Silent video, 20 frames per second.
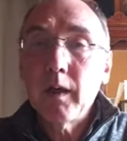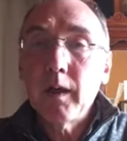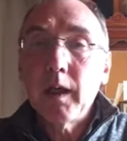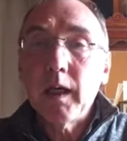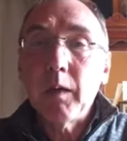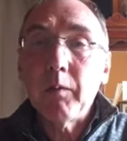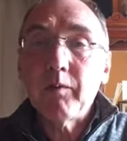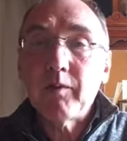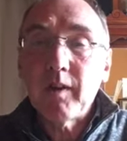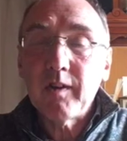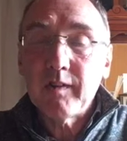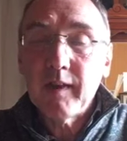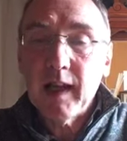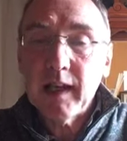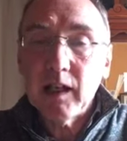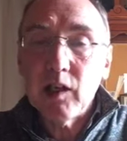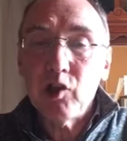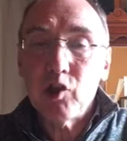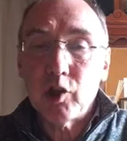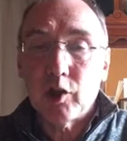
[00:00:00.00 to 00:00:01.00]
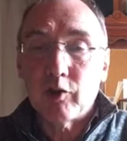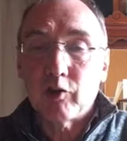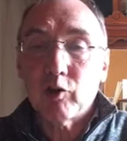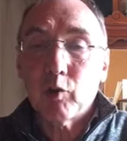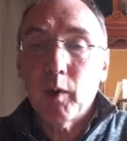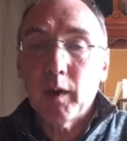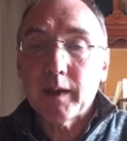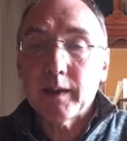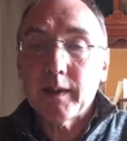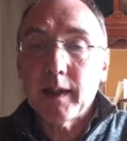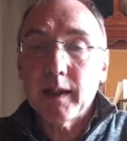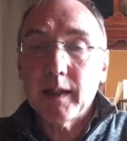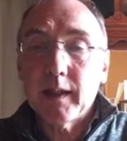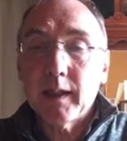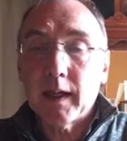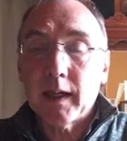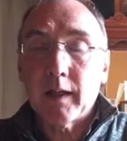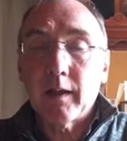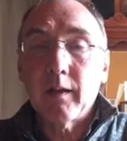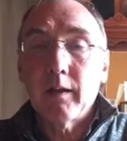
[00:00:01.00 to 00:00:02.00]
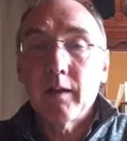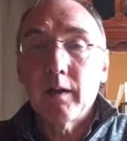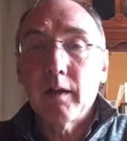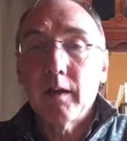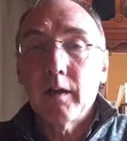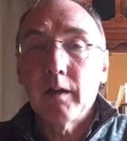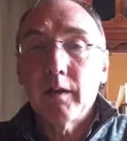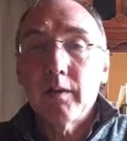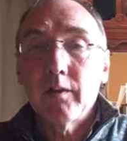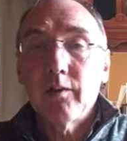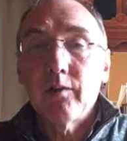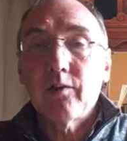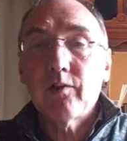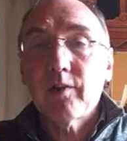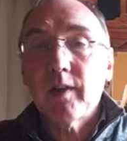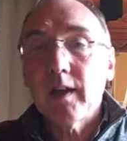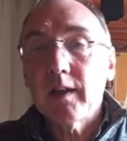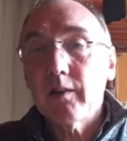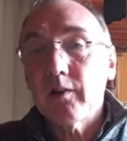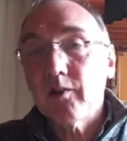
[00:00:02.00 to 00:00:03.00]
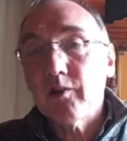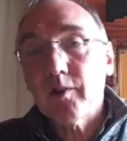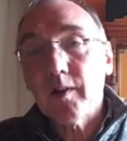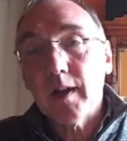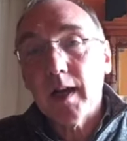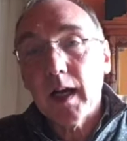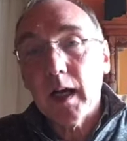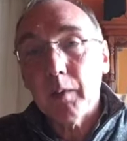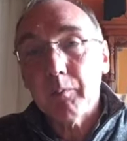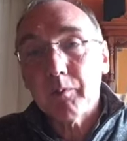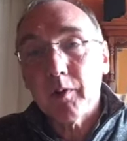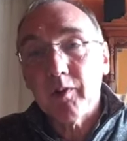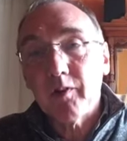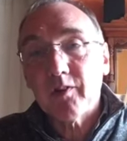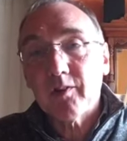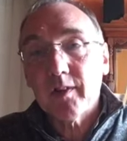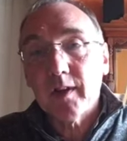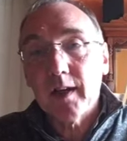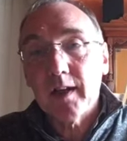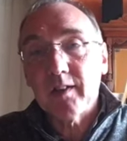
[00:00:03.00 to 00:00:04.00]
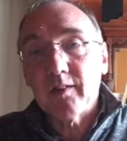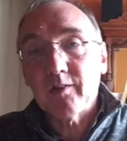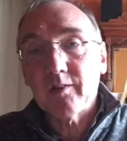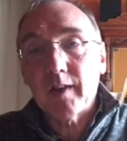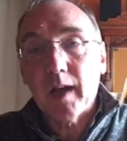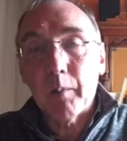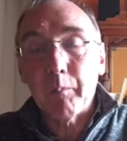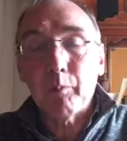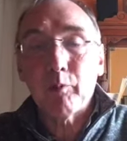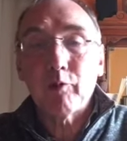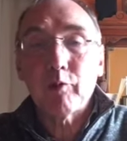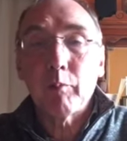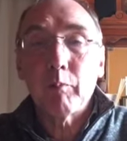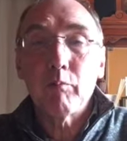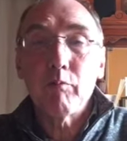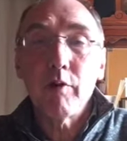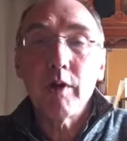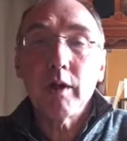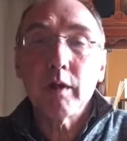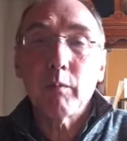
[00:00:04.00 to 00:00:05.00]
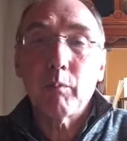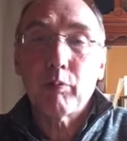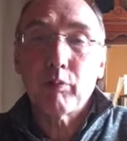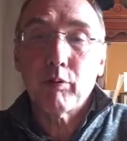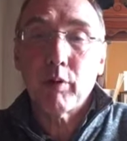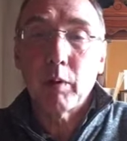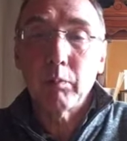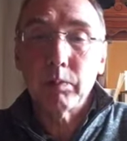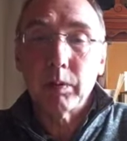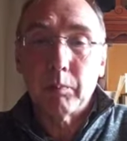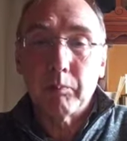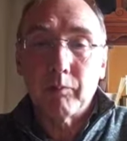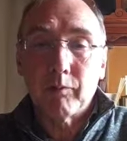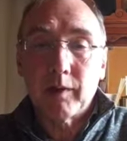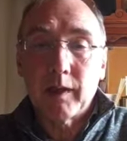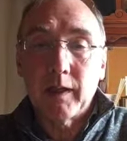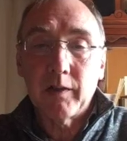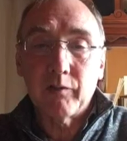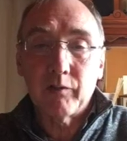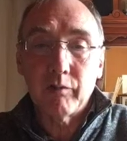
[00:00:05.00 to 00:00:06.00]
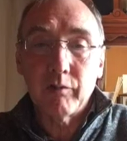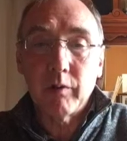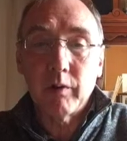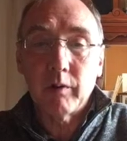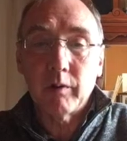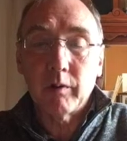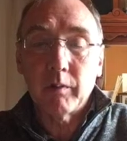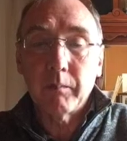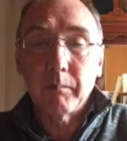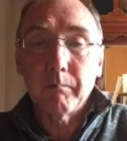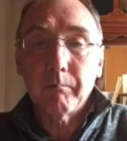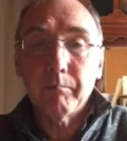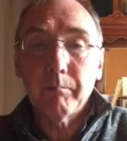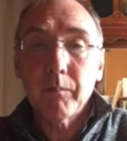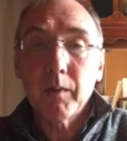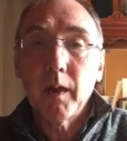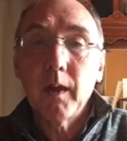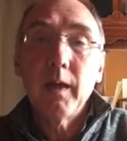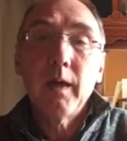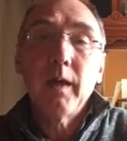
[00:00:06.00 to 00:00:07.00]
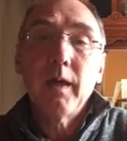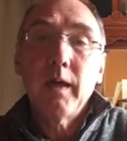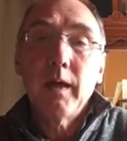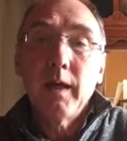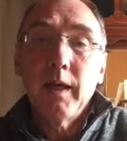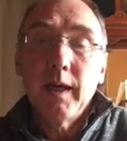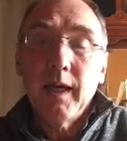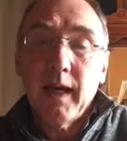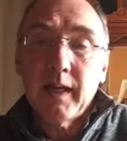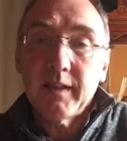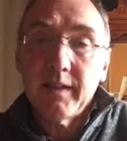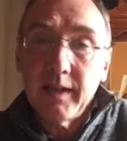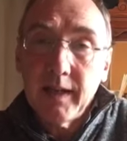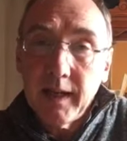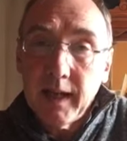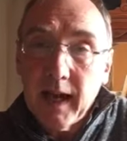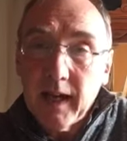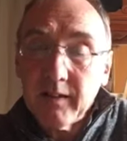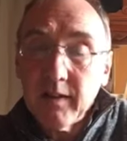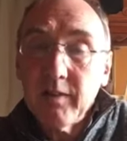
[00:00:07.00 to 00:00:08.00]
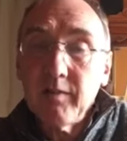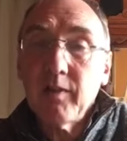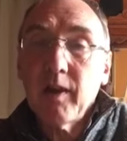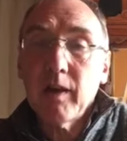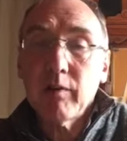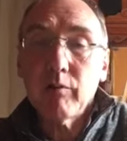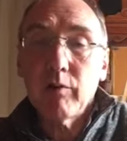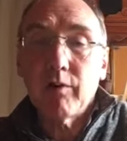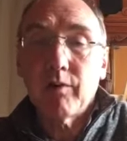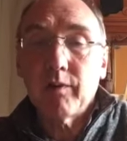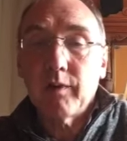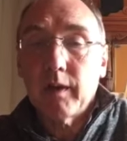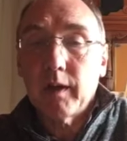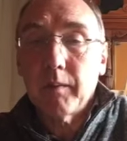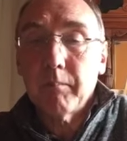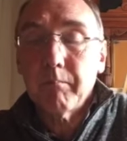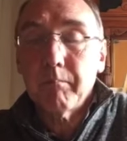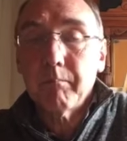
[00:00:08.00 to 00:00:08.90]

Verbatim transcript: He was intelligent, quick thinking, skills that helped him sidestep some real problems later on. He had, had integrity.